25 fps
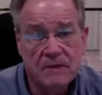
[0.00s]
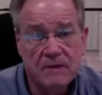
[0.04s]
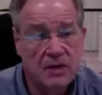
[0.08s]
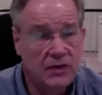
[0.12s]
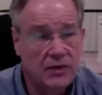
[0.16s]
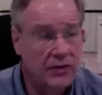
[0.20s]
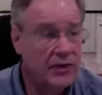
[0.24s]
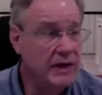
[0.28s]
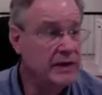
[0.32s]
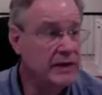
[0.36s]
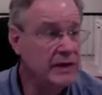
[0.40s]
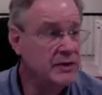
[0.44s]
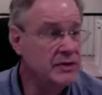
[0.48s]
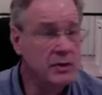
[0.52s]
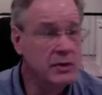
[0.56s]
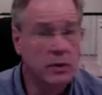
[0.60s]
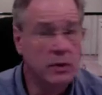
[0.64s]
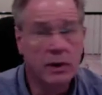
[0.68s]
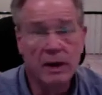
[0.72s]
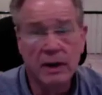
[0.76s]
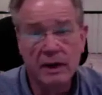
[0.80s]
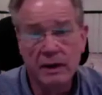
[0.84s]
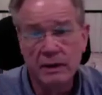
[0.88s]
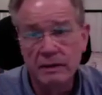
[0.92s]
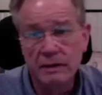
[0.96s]
Since you
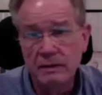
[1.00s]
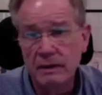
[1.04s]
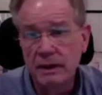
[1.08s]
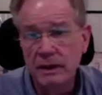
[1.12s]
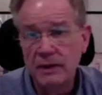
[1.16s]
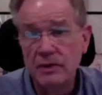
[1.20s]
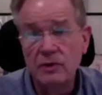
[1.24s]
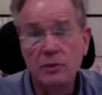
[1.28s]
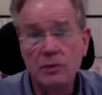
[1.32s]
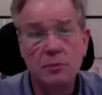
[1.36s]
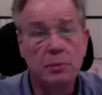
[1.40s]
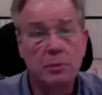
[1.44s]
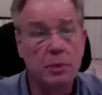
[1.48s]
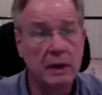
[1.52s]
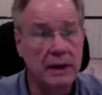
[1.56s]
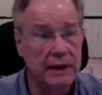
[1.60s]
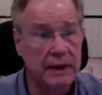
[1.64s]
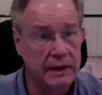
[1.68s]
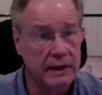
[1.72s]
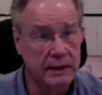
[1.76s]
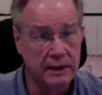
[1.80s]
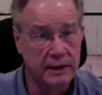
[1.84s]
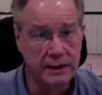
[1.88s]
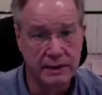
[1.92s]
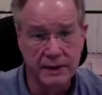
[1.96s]
are a new
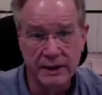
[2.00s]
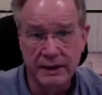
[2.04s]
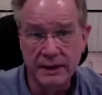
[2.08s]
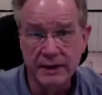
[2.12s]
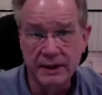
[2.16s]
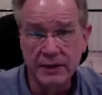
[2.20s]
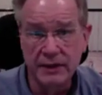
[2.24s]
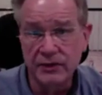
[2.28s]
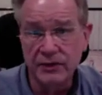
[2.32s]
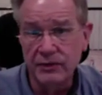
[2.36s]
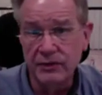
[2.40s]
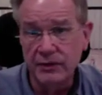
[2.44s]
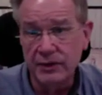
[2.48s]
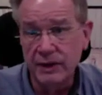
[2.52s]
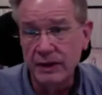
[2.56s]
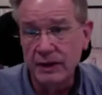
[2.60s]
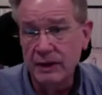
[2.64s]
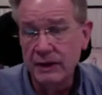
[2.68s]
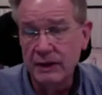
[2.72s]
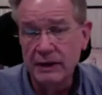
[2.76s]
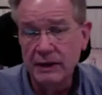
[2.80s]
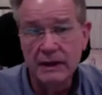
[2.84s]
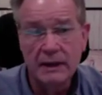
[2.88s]
player in the industry,